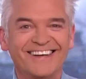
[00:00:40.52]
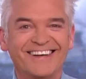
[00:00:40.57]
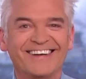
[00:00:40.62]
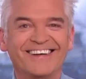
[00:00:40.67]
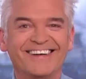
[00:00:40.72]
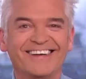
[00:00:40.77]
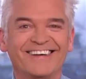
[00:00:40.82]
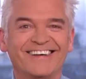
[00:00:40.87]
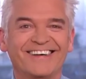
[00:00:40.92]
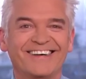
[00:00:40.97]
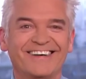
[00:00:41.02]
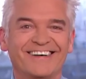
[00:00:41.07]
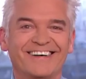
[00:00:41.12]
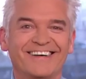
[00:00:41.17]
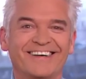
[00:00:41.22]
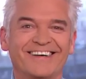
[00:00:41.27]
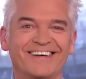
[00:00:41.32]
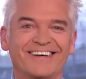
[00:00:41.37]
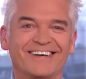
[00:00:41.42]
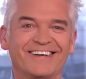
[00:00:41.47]

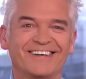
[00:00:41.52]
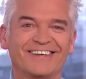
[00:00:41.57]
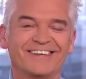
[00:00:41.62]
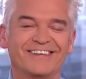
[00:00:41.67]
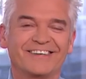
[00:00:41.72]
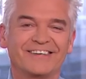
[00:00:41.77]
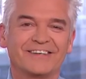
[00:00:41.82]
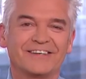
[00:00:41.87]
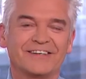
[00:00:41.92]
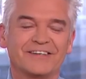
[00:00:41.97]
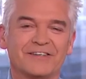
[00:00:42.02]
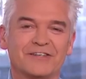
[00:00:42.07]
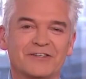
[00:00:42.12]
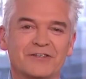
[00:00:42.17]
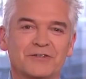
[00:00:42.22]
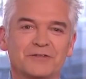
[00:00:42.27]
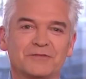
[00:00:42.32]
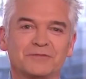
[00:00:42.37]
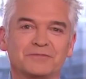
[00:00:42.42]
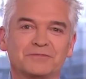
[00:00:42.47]

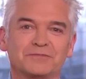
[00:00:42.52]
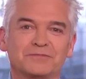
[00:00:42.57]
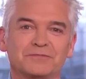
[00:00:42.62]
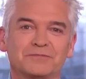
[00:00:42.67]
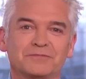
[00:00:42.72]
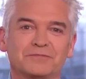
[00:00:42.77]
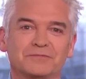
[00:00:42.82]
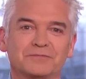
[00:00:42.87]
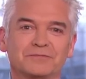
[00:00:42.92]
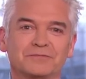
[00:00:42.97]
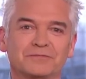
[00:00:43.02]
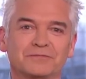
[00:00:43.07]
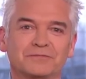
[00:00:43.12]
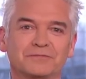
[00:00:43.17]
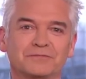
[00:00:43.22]
No words are spoken by the person on screen.